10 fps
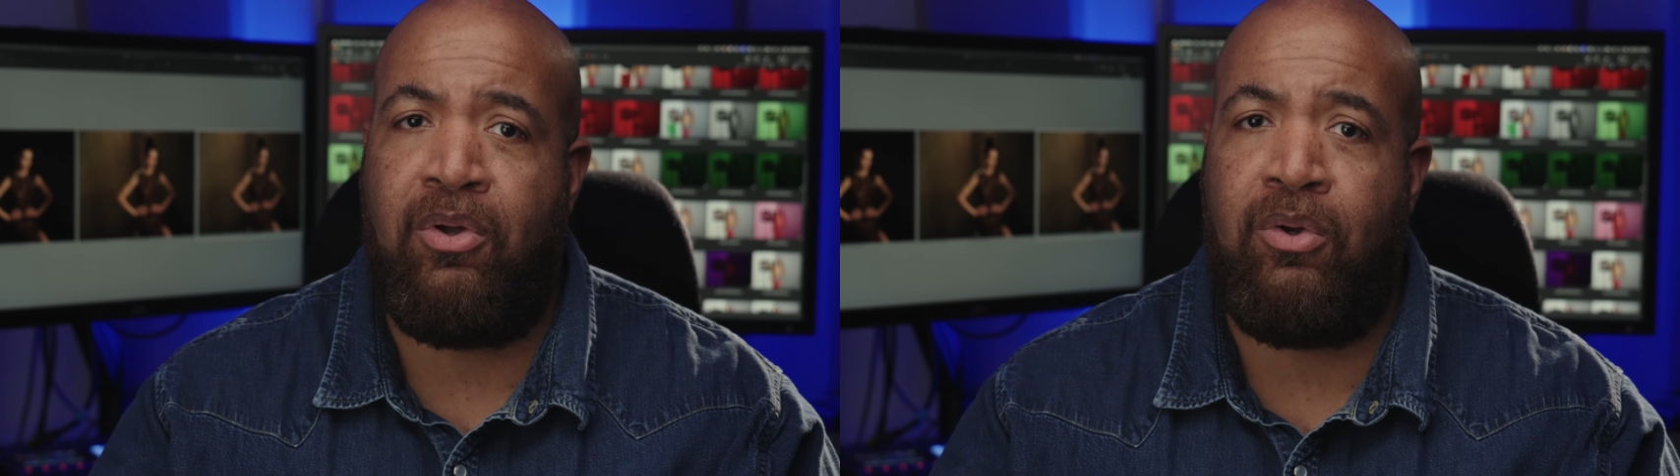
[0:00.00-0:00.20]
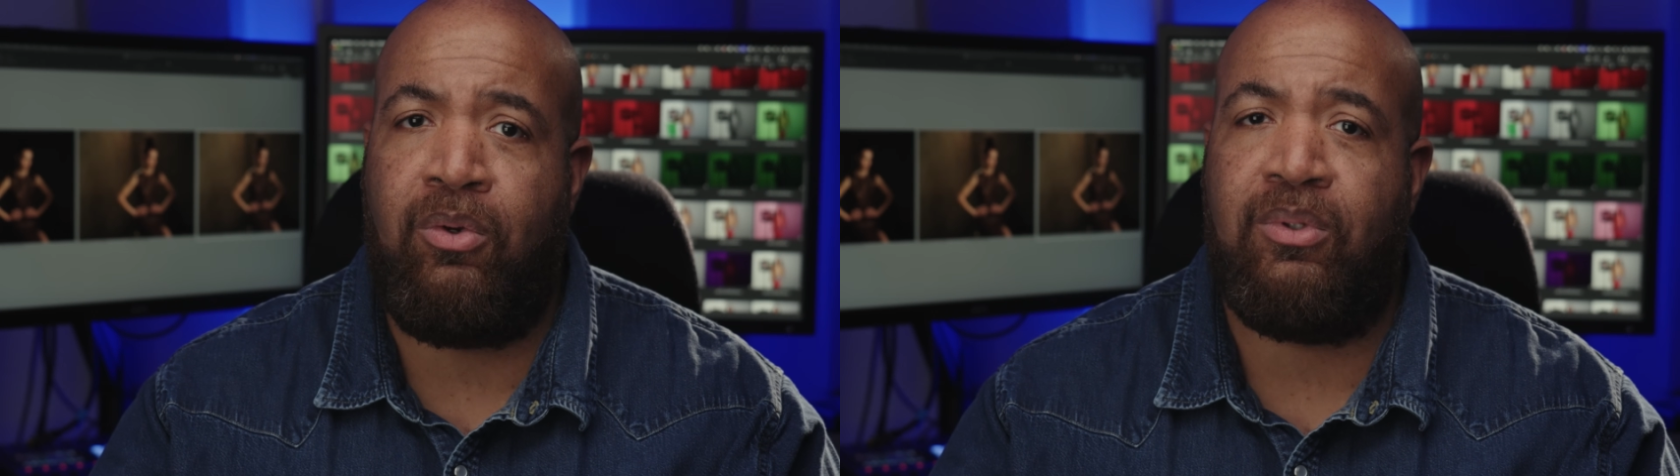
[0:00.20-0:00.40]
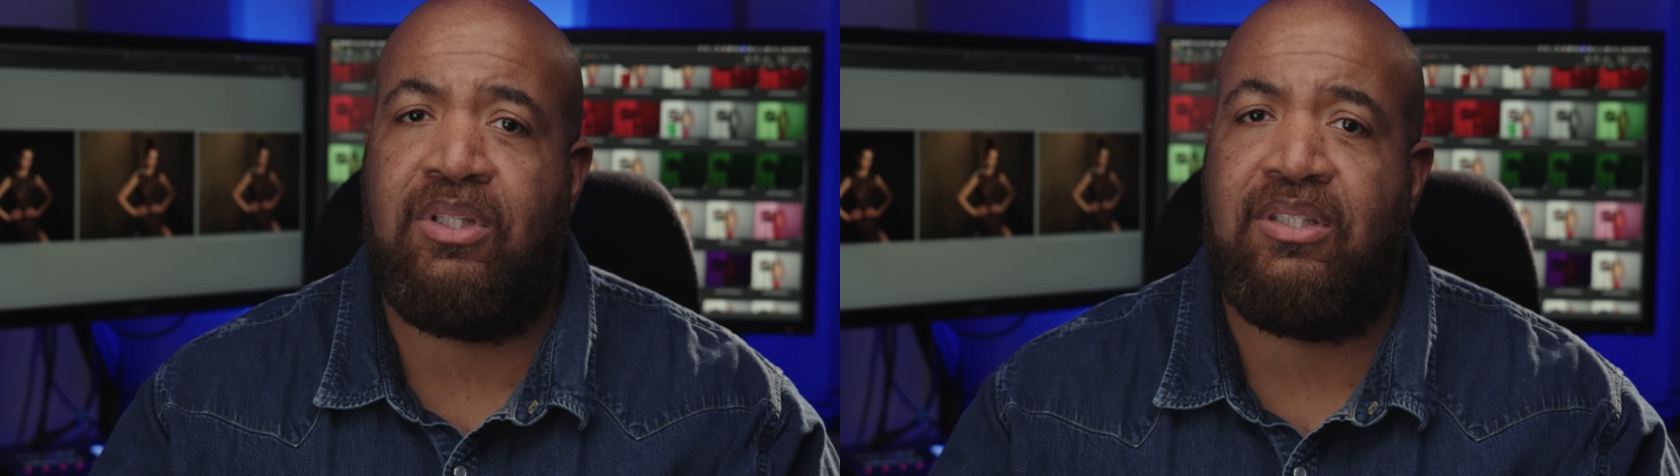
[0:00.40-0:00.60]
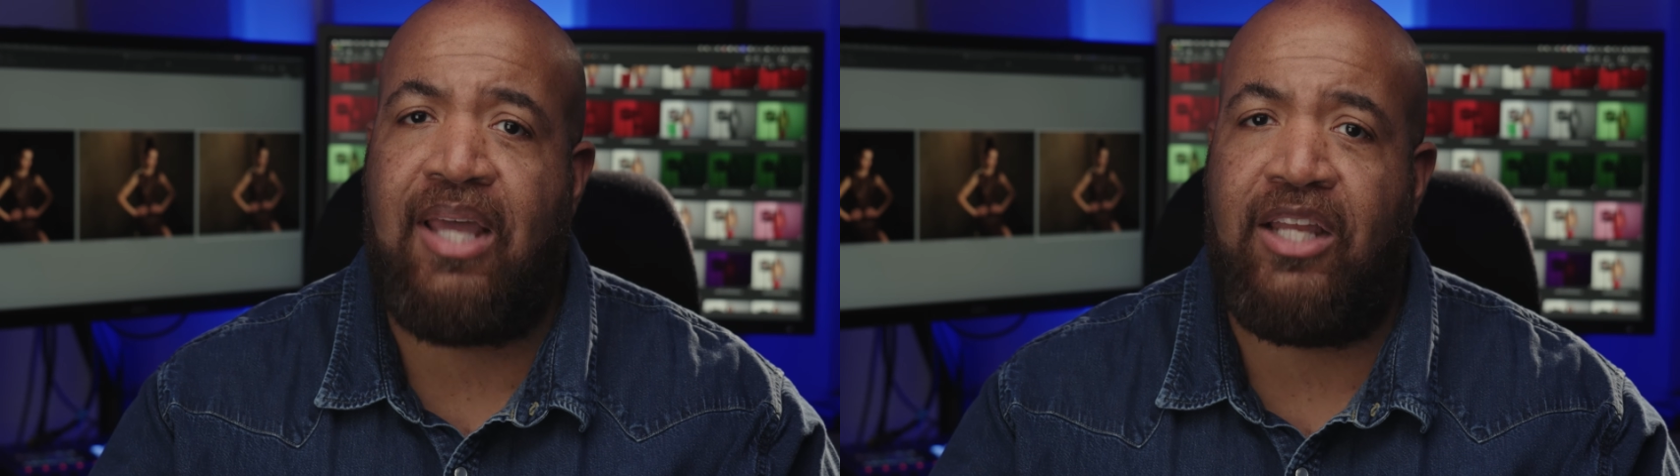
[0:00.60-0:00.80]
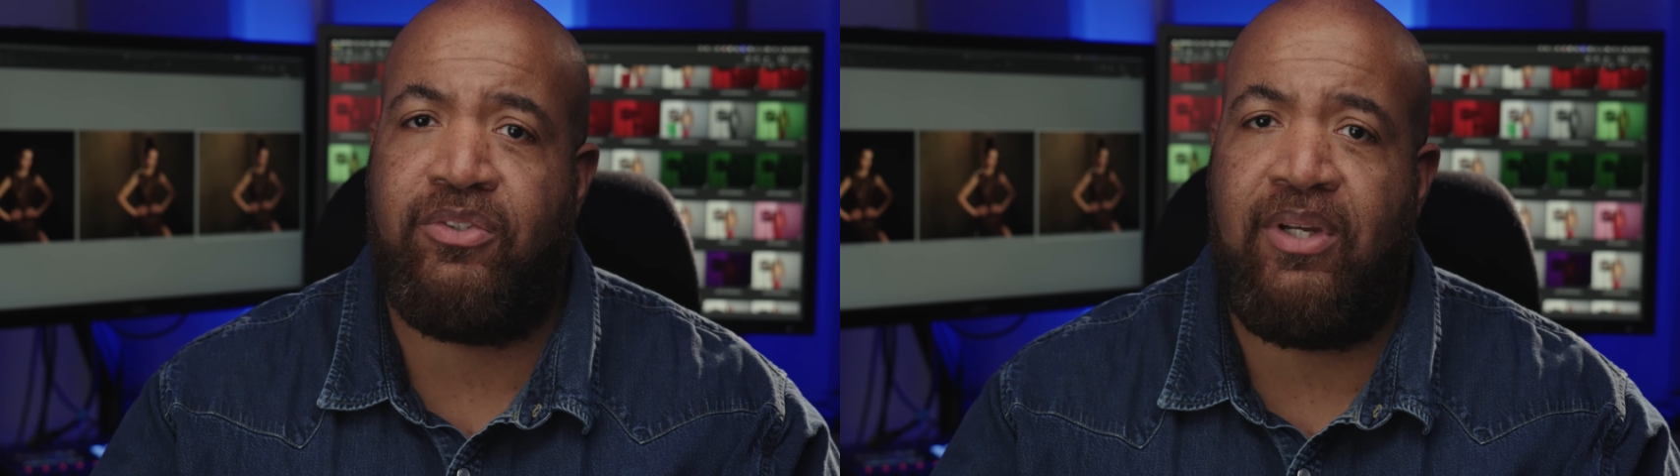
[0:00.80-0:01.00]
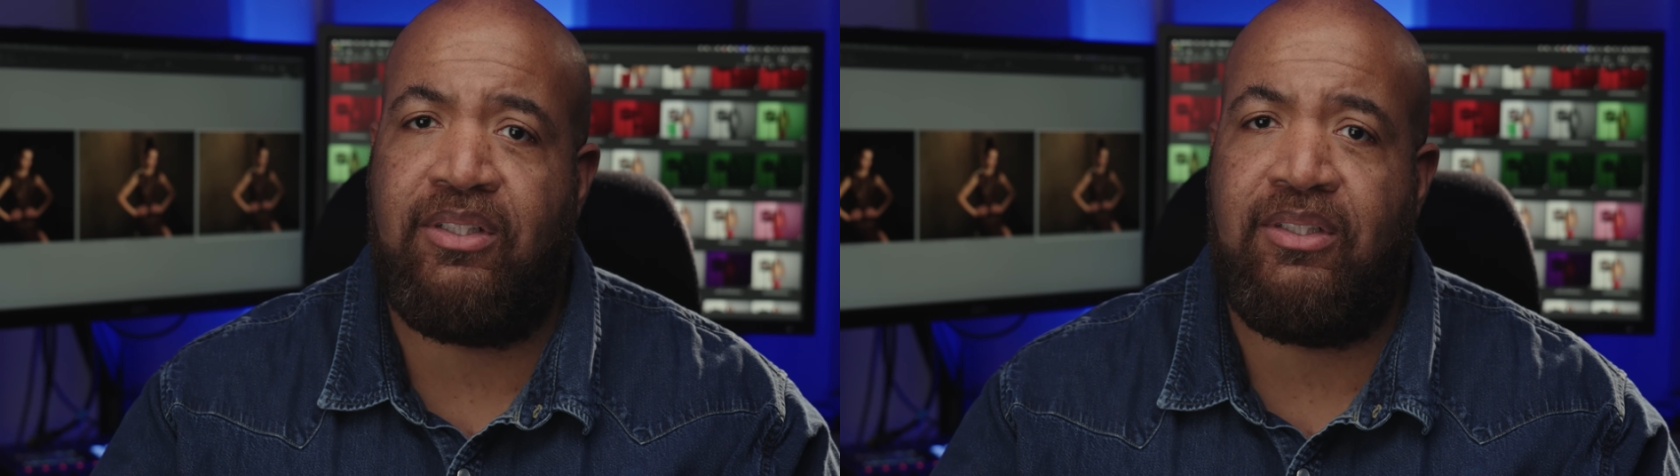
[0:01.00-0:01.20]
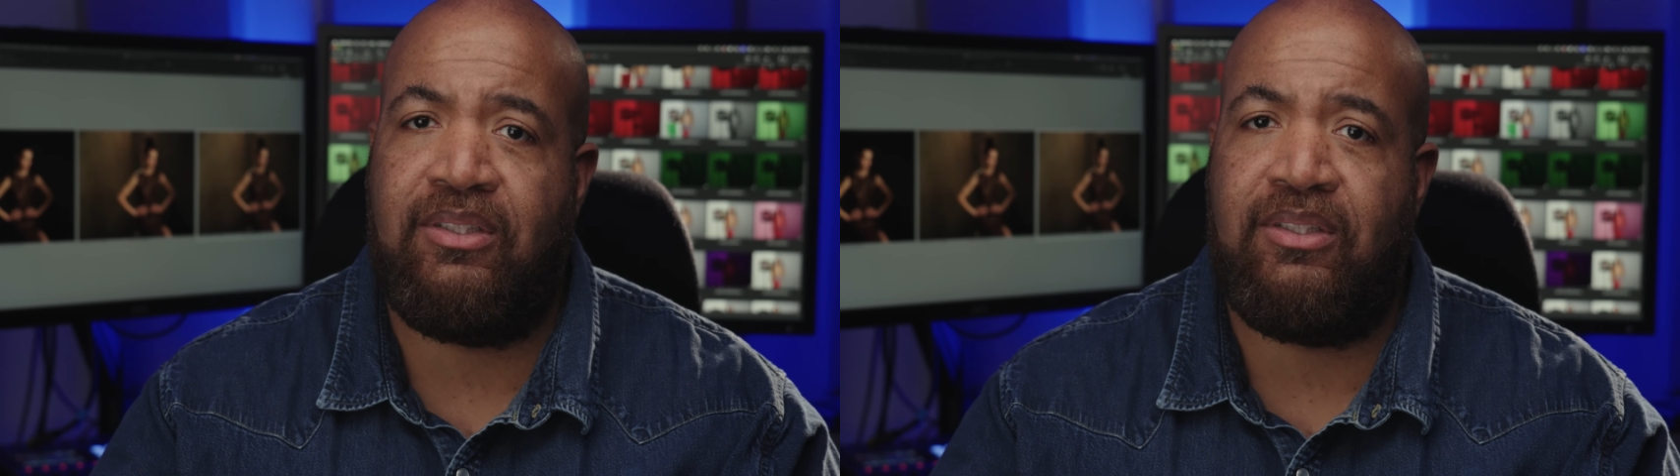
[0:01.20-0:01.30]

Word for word: mode with the saturation